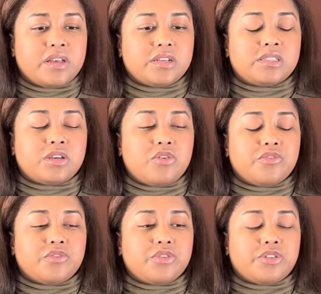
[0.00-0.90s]
So
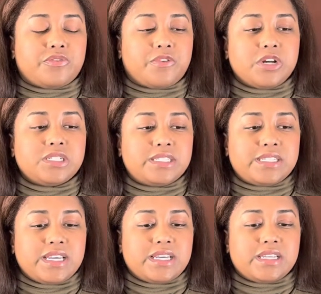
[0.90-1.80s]
the first
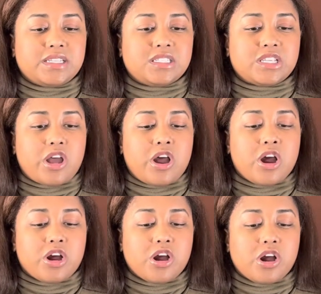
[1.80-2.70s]
is
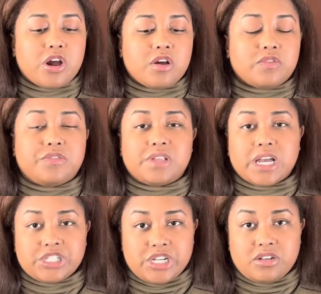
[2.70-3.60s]
her
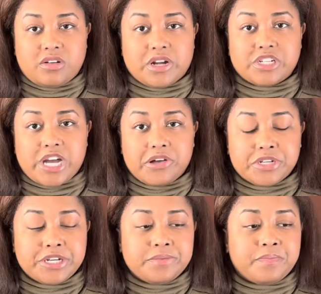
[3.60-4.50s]
reflection on her
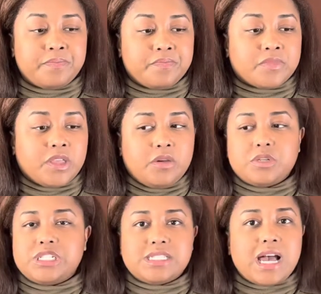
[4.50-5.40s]
childhood,
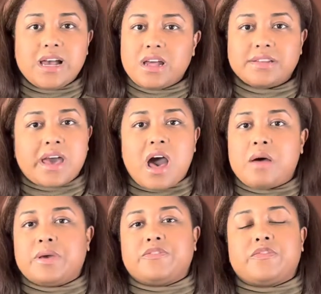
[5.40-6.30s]
which is not
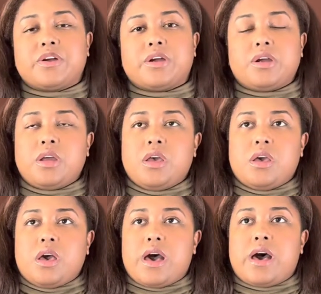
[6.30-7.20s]
uncommon for
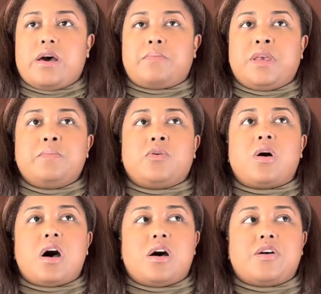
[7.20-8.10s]
uh, people
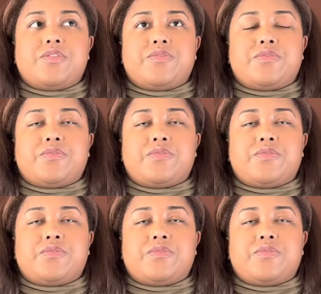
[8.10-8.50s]
of